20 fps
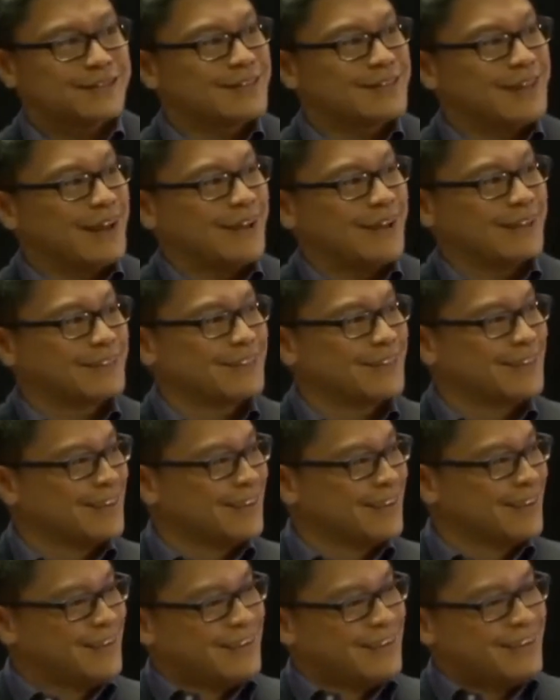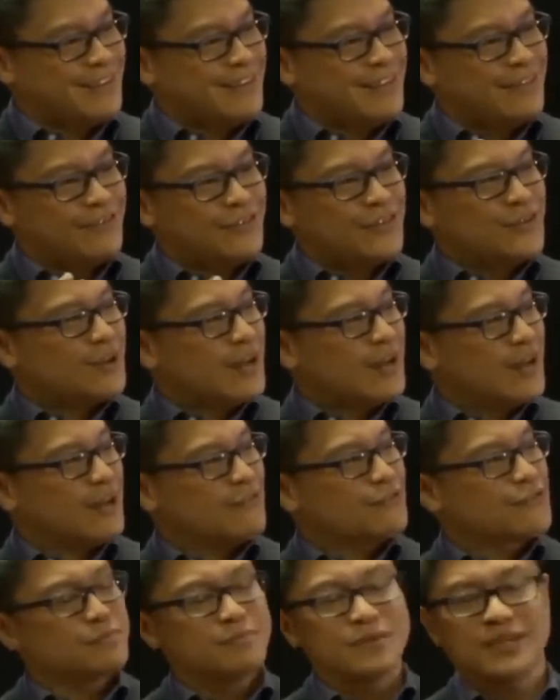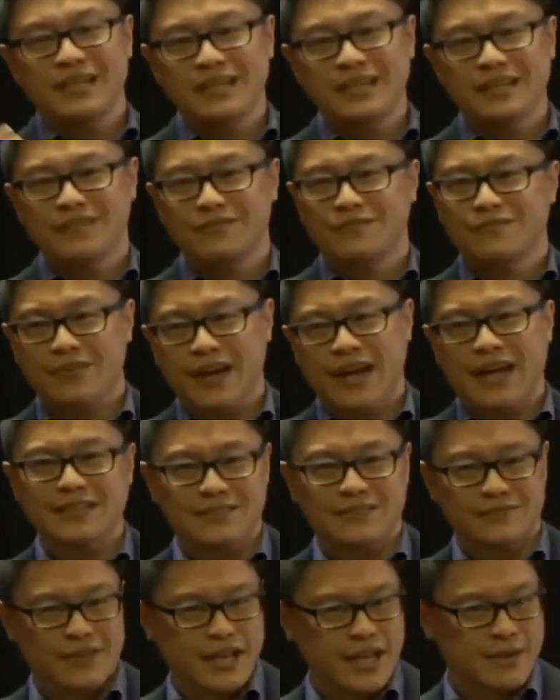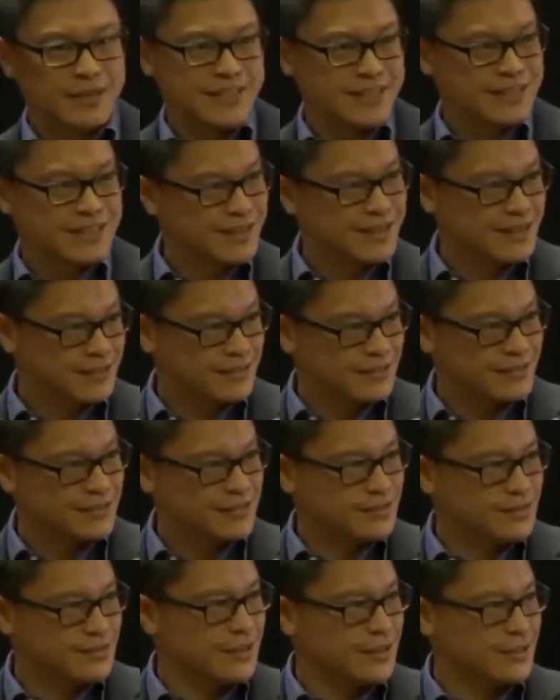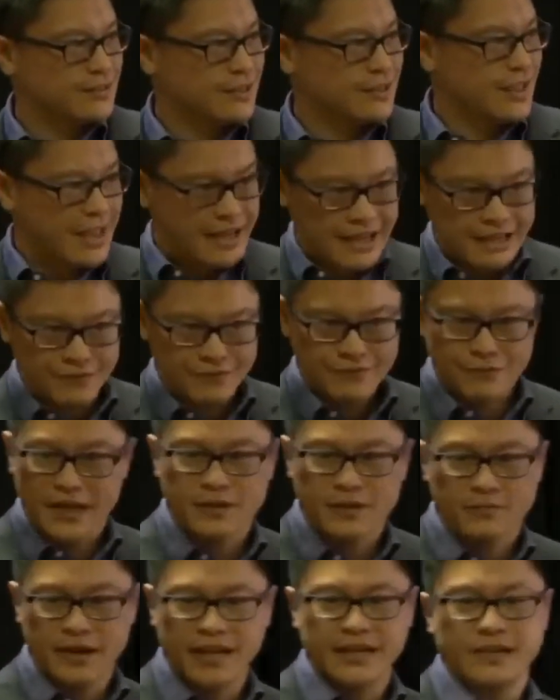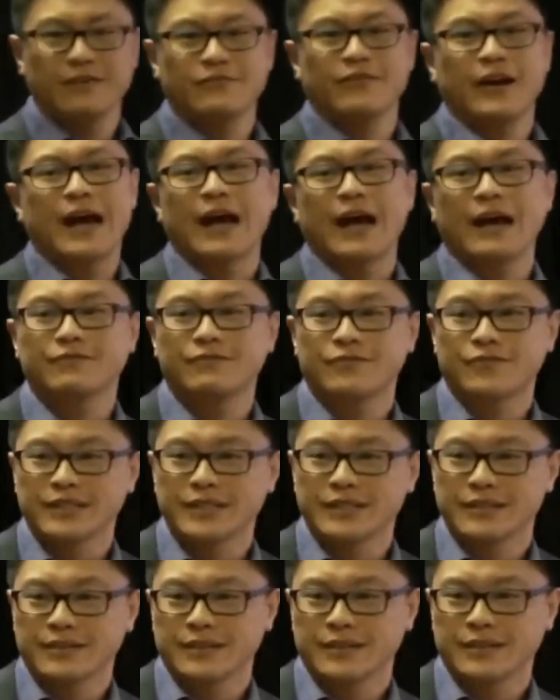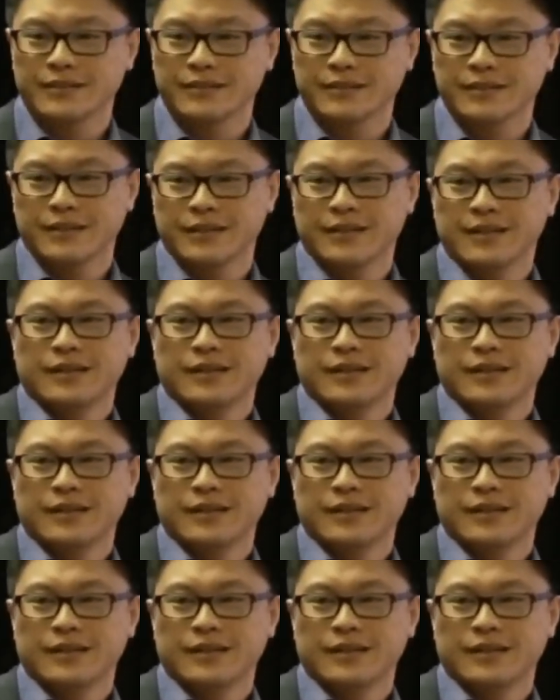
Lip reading: is that if you have repeated fast famine cycles, like cavemen might have had, for instance,